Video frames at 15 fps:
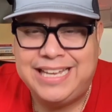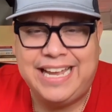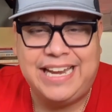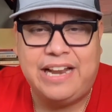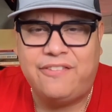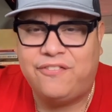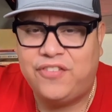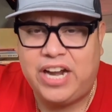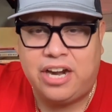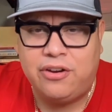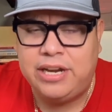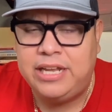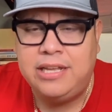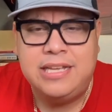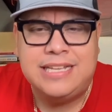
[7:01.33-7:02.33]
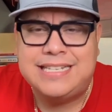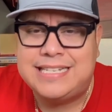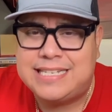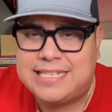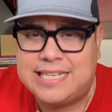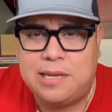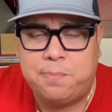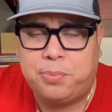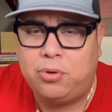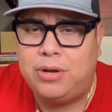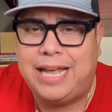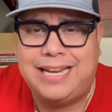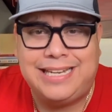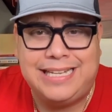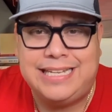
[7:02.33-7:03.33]
in a very simple
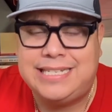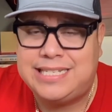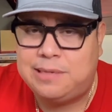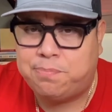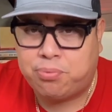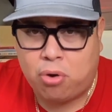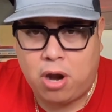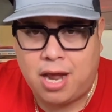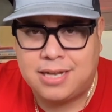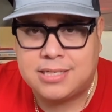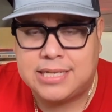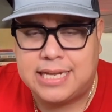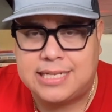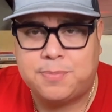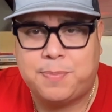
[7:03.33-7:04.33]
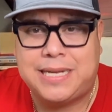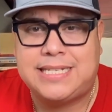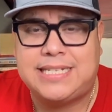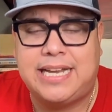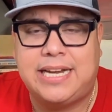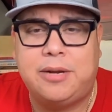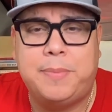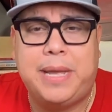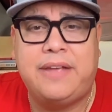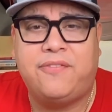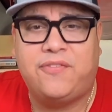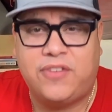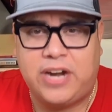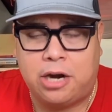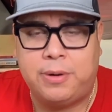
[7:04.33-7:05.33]
and easy process by sending them a
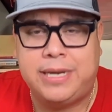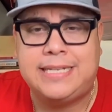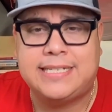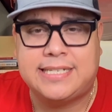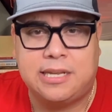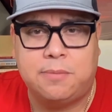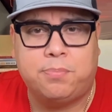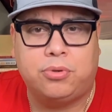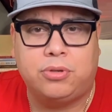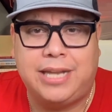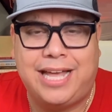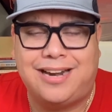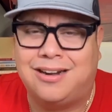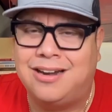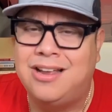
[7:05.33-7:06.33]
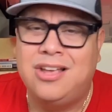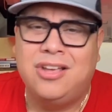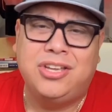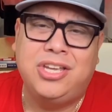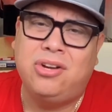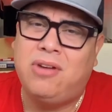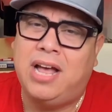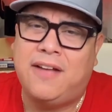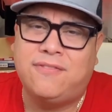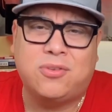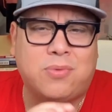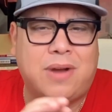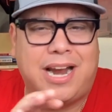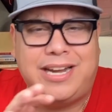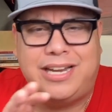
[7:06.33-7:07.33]
very simple letter. You don't have to
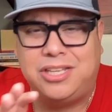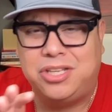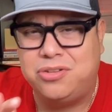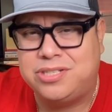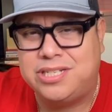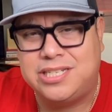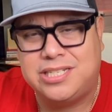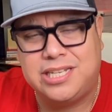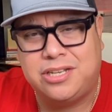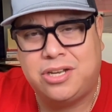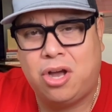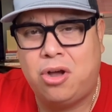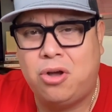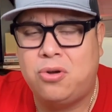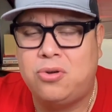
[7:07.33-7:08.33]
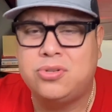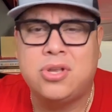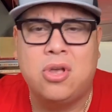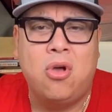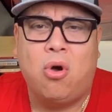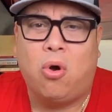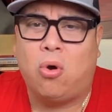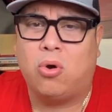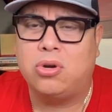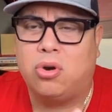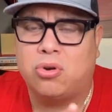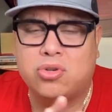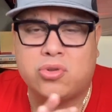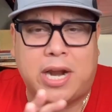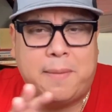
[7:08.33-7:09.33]
write any U C C codes or,
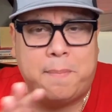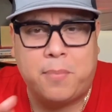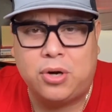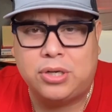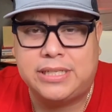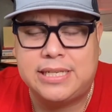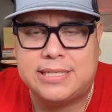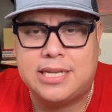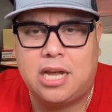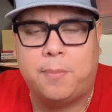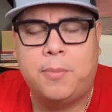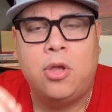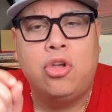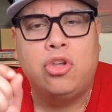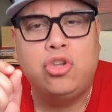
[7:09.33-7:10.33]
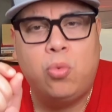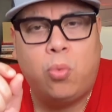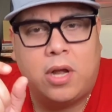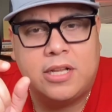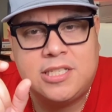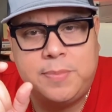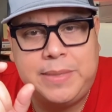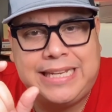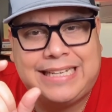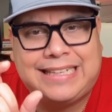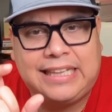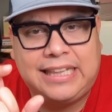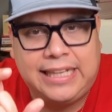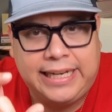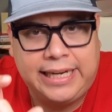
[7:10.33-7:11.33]
or try to murk this up. You want to be
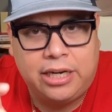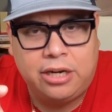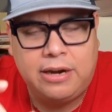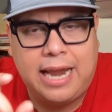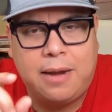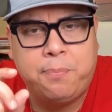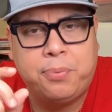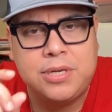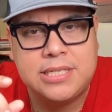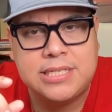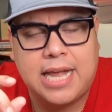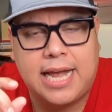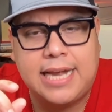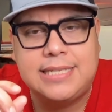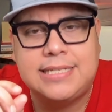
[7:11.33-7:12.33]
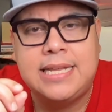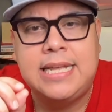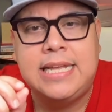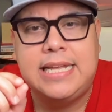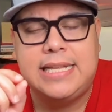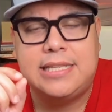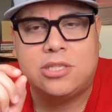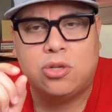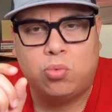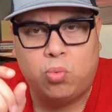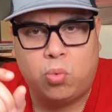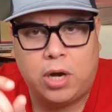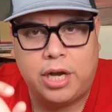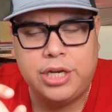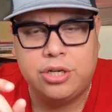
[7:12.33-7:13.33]
clear and precise into
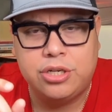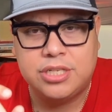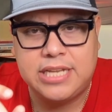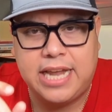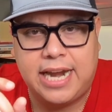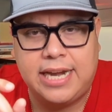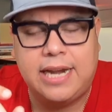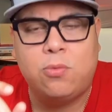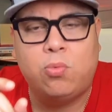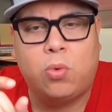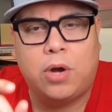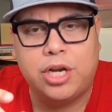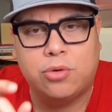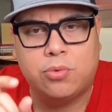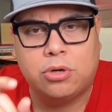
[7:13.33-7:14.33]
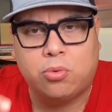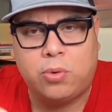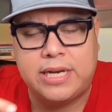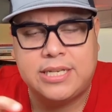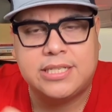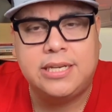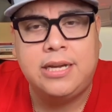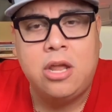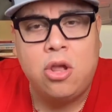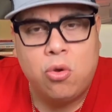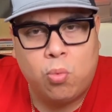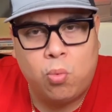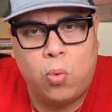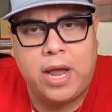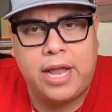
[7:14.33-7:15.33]
what you're saying and what you're requesting
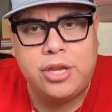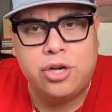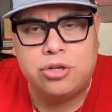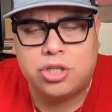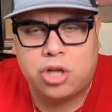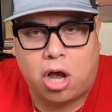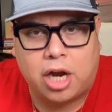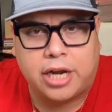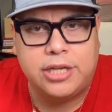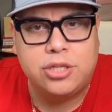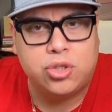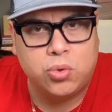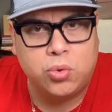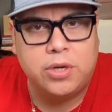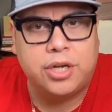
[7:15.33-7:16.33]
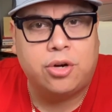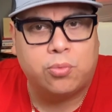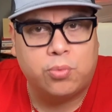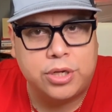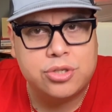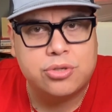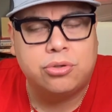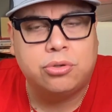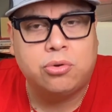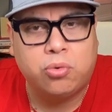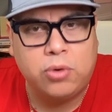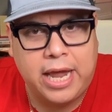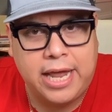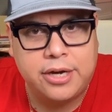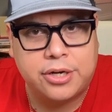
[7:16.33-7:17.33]
when you're talking to an original
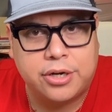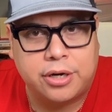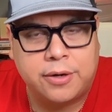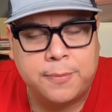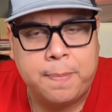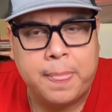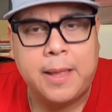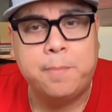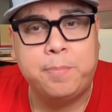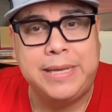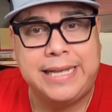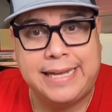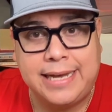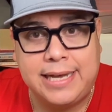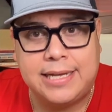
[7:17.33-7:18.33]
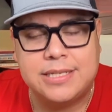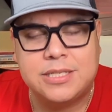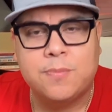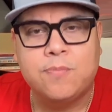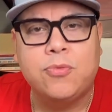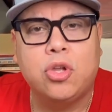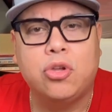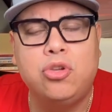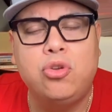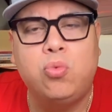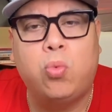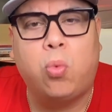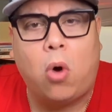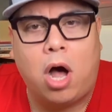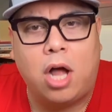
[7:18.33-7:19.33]
creditor, because you
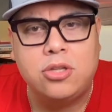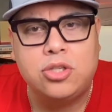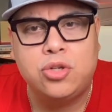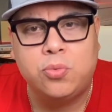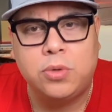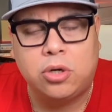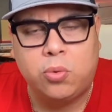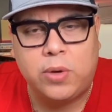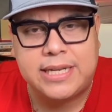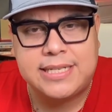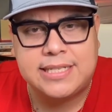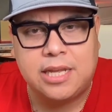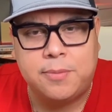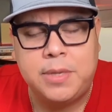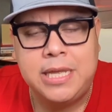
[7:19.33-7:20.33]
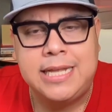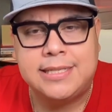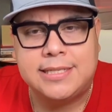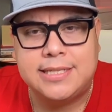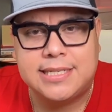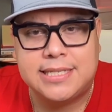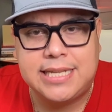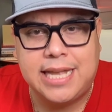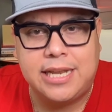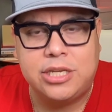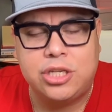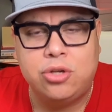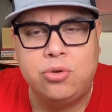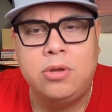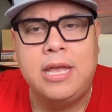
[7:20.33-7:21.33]
want to request them to send
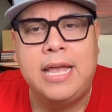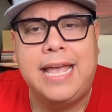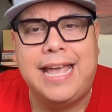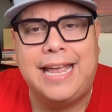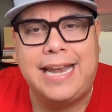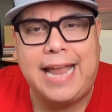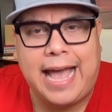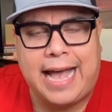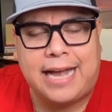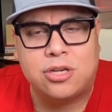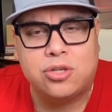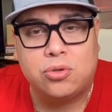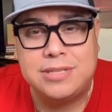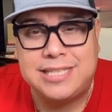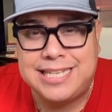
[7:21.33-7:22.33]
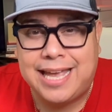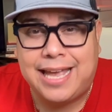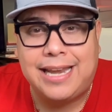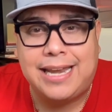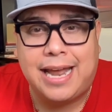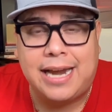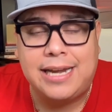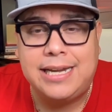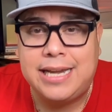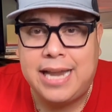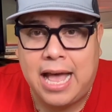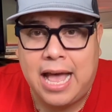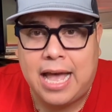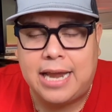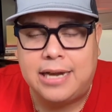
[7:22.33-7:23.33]
you an actual ten
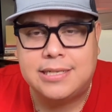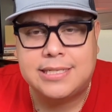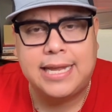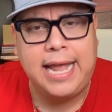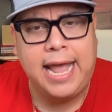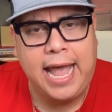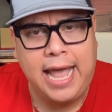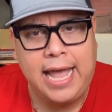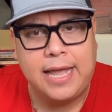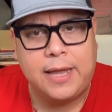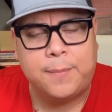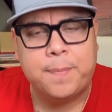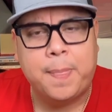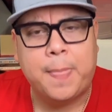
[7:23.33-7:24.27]
ninety-nine. Say, hey,